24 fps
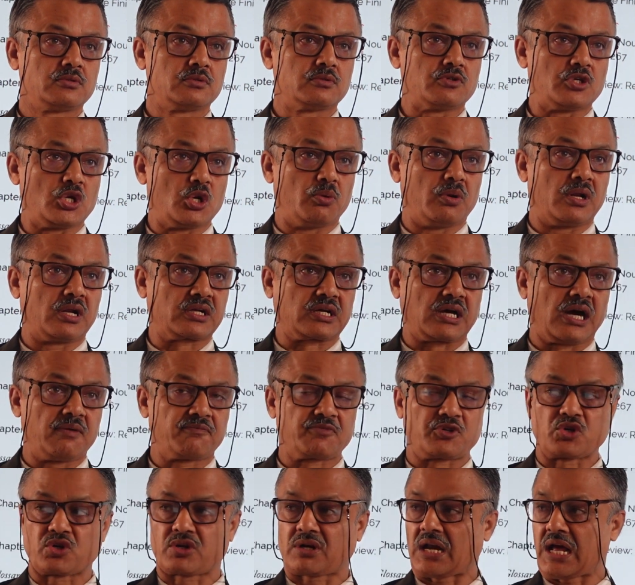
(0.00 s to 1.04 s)
You will come
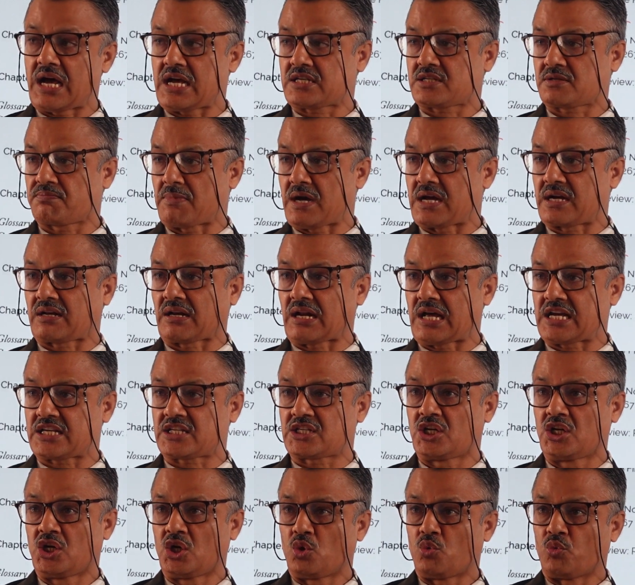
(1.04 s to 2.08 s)
to class, my class,
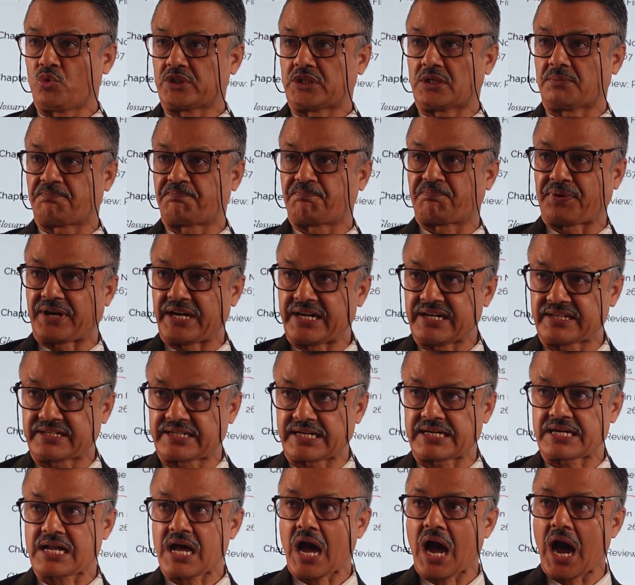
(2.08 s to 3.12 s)
with a
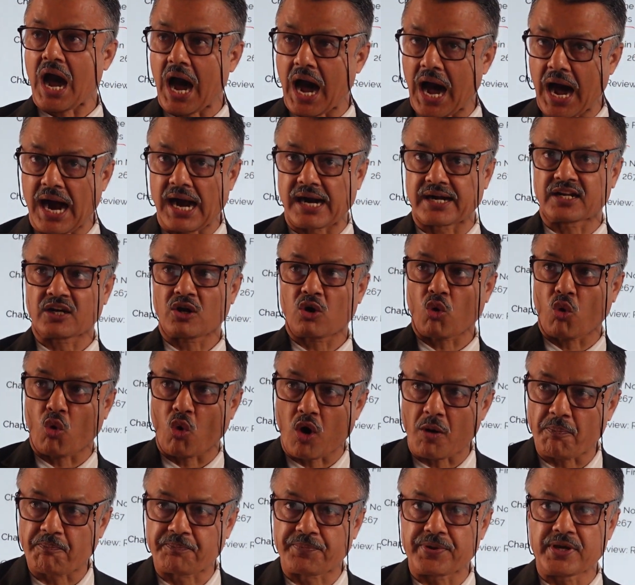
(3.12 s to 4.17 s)
printed hard
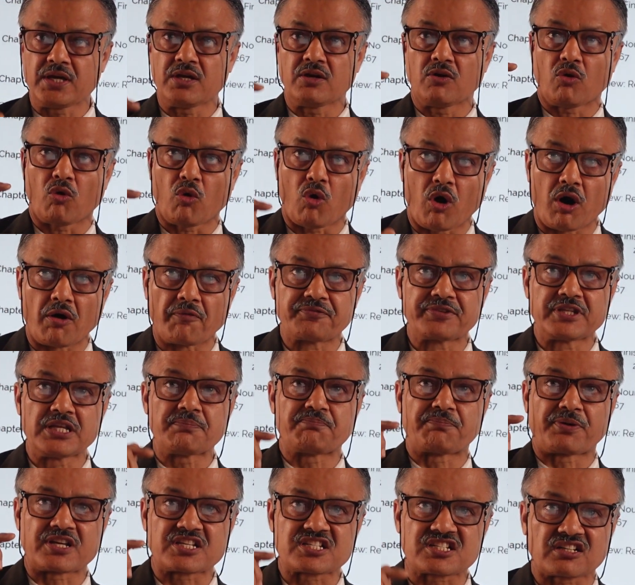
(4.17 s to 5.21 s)
copy of the
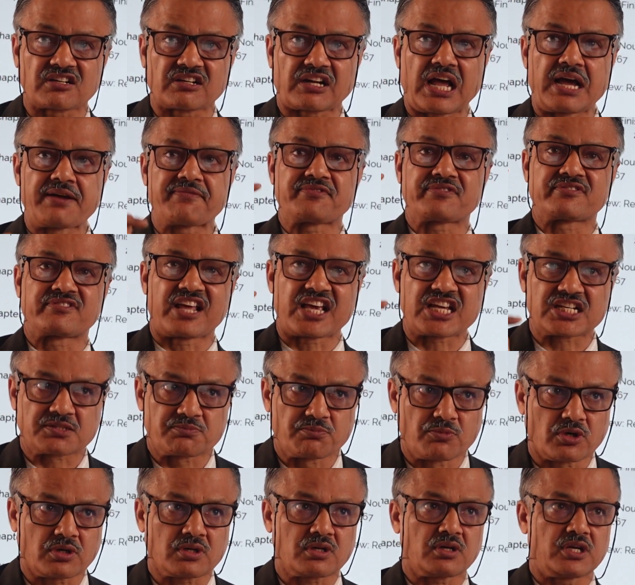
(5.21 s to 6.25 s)
prescribed
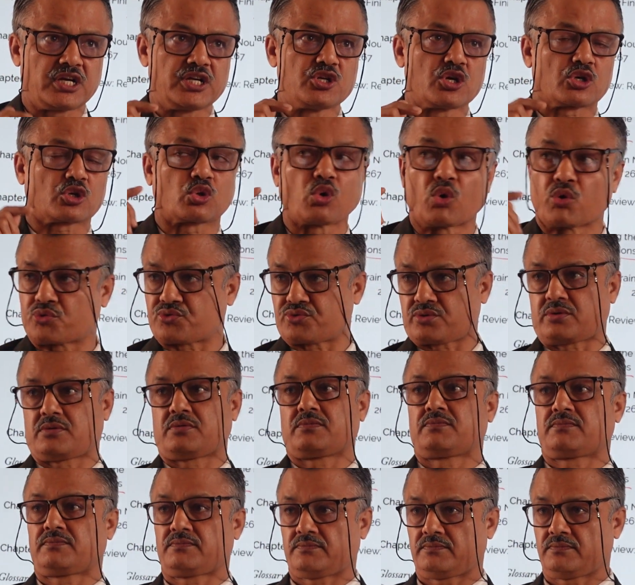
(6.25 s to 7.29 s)
textbook in your course.
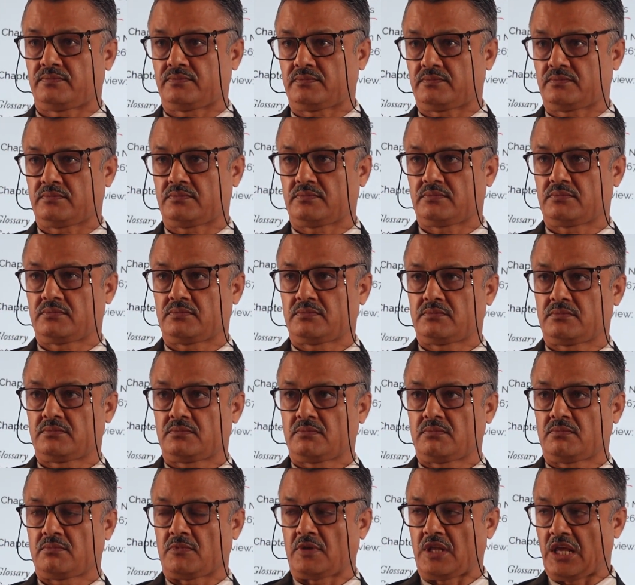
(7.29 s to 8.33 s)

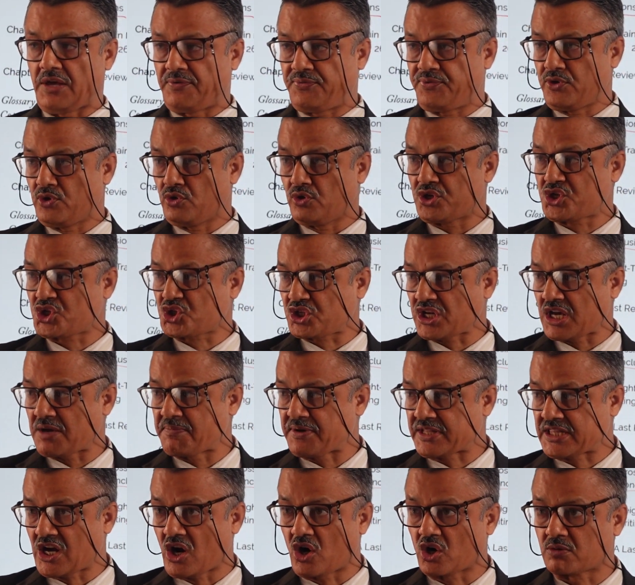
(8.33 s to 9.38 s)
If you stay
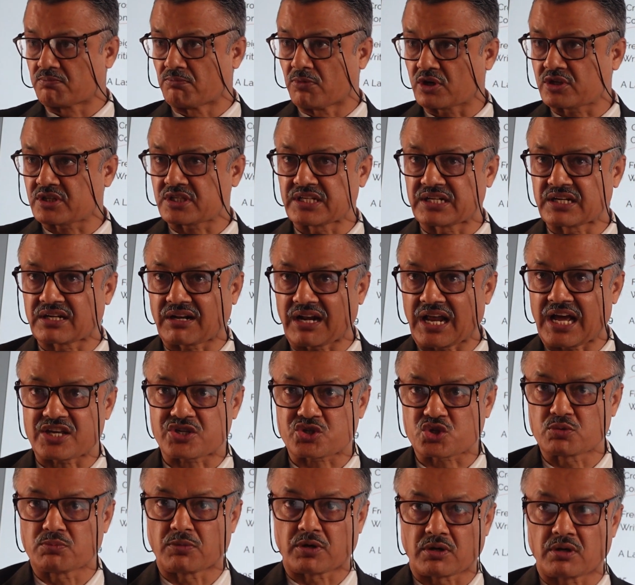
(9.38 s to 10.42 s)
without books in class
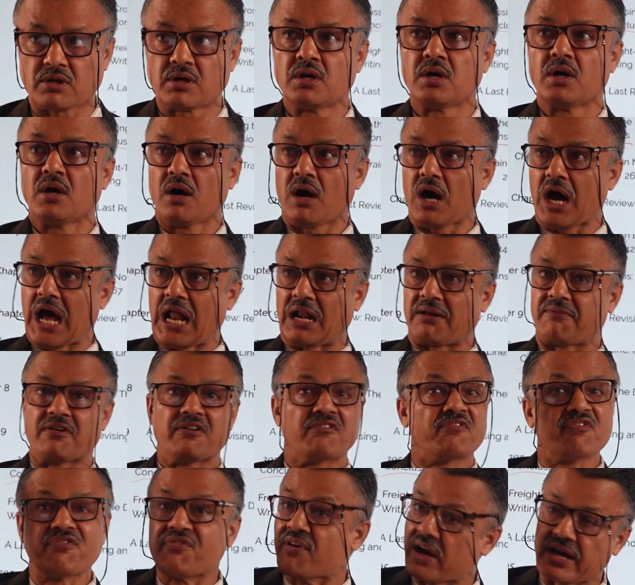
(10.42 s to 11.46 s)
tomorrow, I'll be
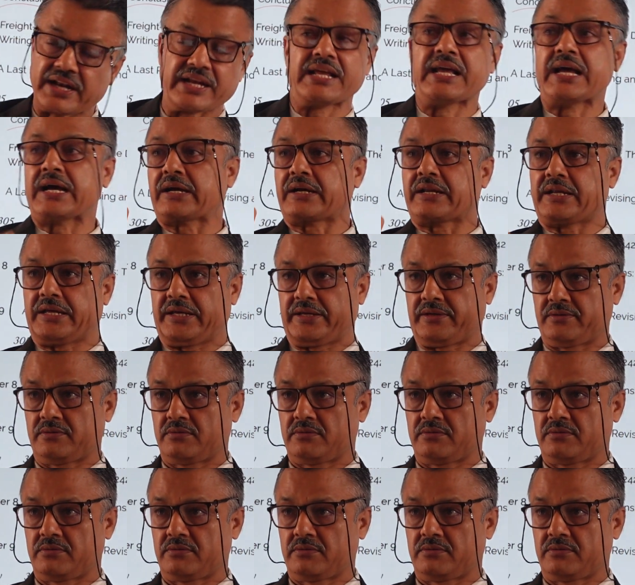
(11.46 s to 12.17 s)
very angry.